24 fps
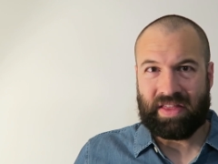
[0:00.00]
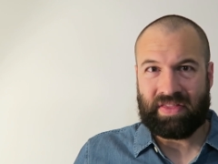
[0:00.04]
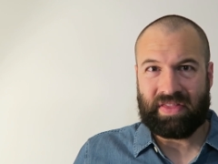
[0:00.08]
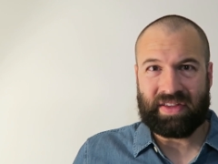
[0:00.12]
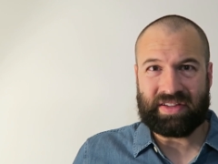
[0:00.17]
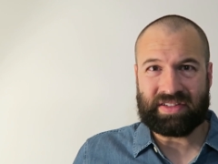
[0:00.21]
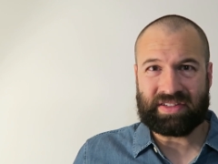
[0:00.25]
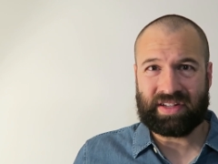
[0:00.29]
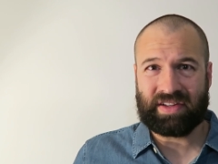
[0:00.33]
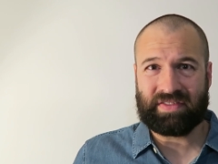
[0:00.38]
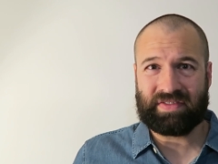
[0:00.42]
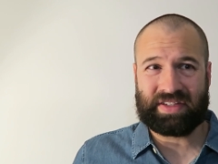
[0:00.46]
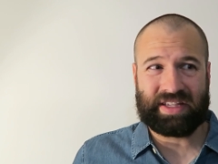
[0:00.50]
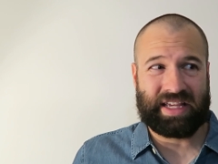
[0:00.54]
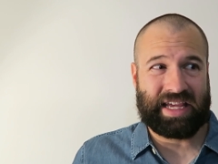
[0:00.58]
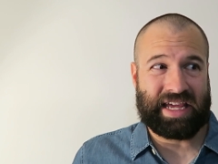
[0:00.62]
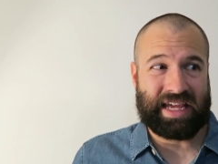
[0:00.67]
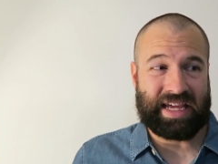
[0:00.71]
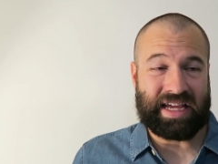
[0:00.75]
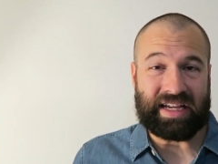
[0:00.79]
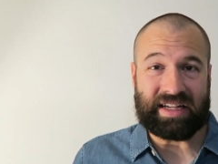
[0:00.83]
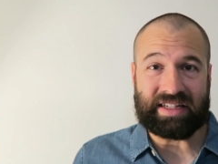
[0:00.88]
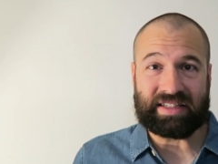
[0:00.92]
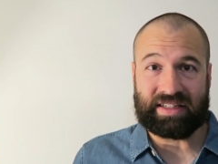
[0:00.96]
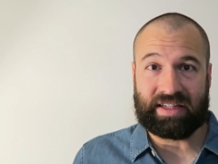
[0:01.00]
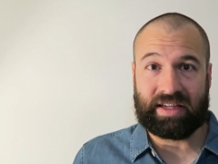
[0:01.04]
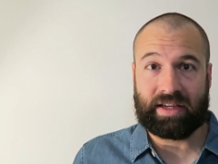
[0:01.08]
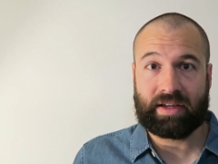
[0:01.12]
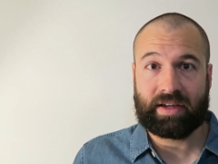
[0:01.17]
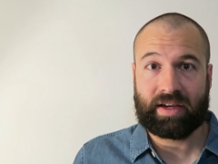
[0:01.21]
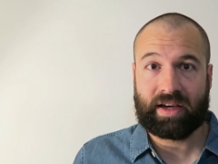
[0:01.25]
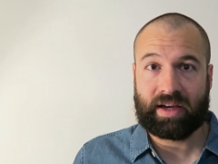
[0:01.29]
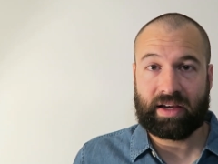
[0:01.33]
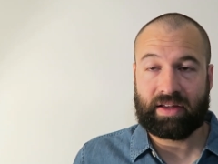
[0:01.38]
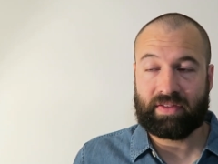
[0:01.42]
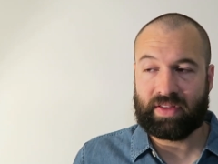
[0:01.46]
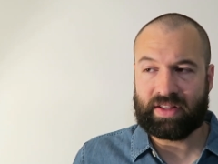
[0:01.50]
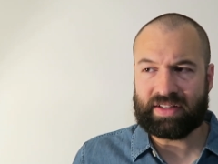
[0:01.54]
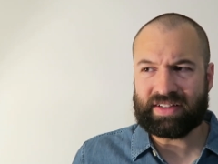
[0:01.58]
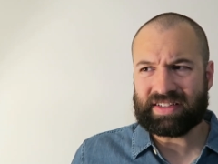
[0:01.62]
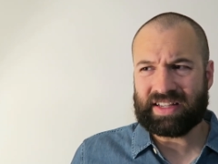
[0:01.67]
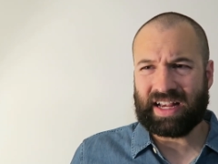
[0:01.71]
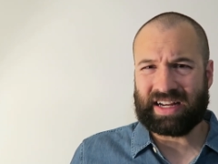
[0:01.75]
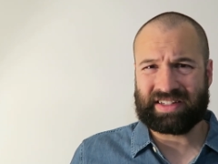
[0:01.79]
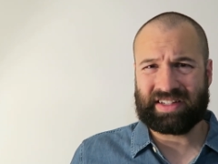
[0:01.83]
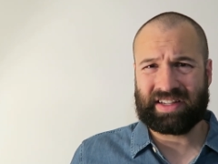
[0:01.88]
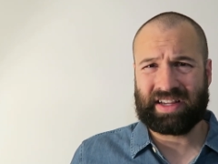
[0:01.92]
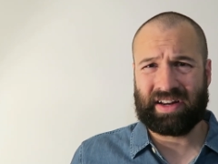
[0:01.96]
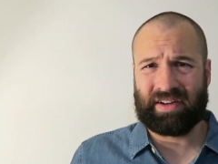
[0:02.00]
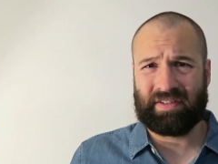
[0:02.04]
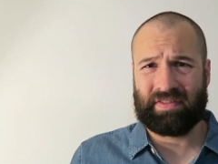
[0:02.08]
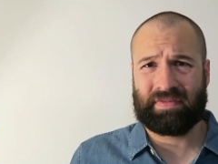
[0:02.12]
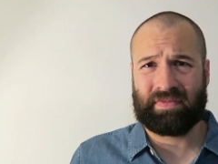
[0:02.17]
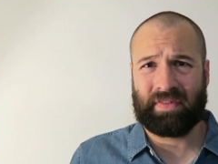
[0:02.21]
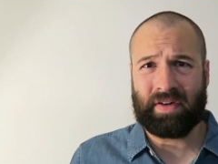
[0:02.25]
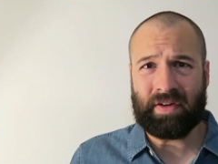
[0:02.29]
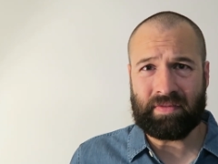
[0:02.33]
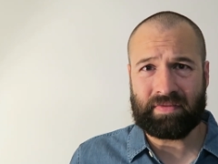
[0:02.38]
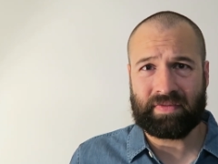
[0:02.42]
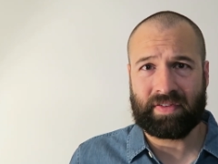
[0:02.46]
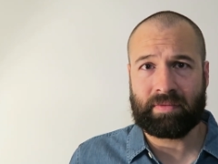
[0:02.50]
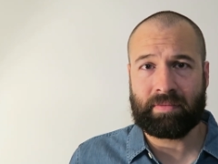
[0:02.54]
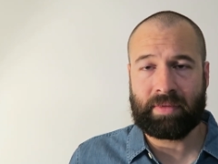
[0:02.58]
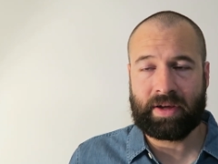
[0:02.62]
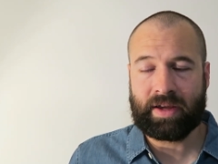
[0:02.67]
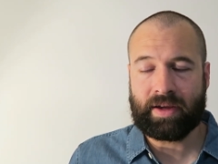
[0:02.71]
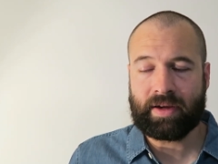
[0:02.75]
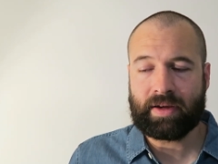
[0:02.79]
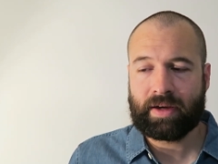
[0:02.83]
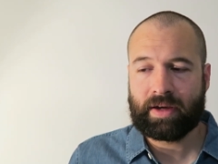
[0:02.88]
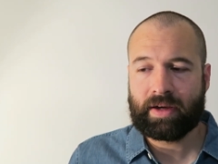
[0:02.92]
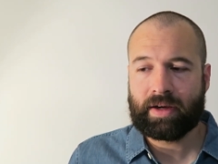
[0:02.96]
This stuff's easy this is actually kind of fun for me.